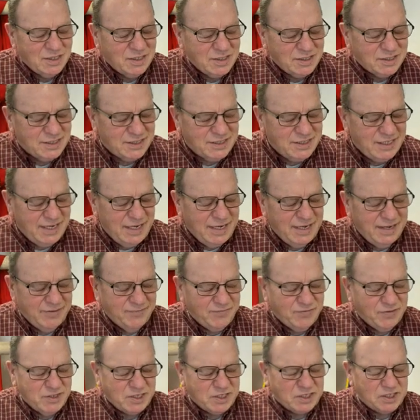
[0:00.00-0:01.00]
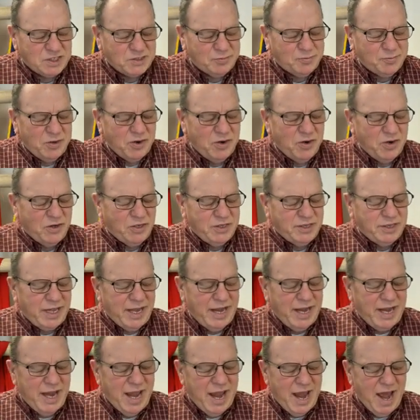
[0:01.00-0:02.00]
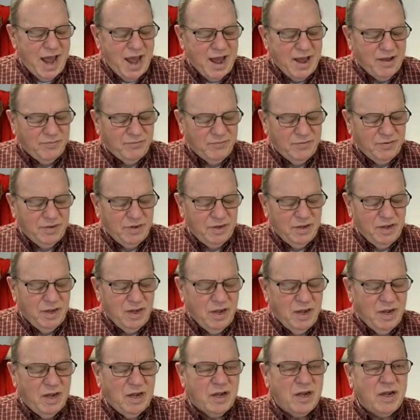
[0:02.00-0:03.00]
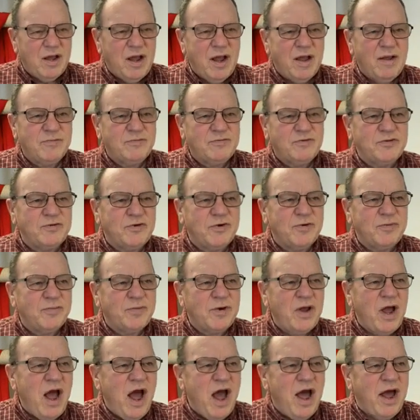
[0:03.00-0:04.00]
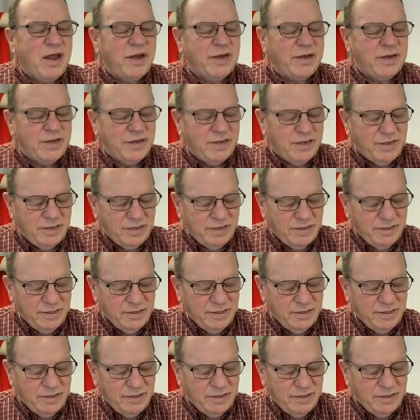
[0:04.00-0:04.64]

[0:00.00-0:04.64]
to see if the spirit they have comes from God.